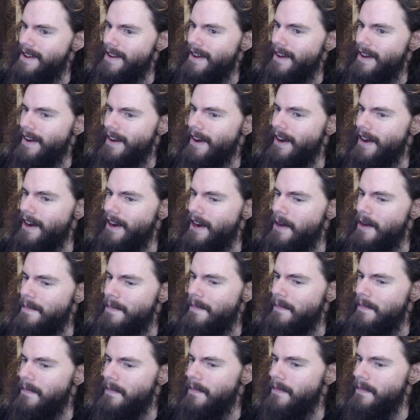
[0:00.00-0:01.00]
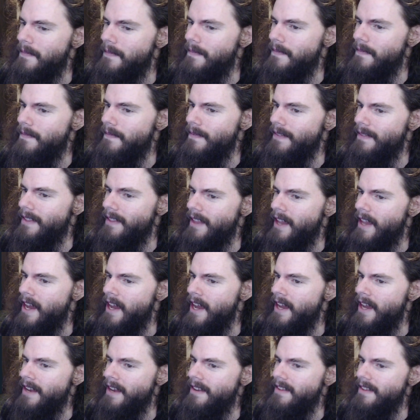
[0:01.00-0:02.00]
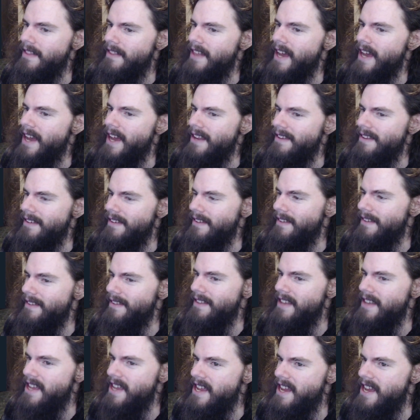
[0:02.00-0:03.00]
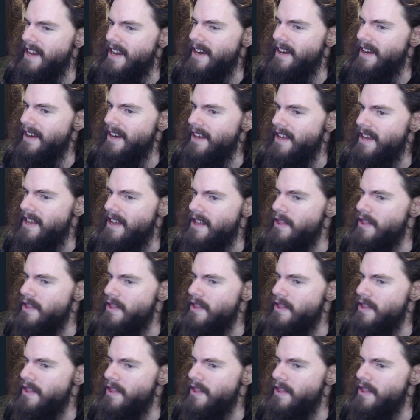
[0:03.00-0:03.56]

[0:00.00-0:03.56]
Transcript: Um, and that the uh,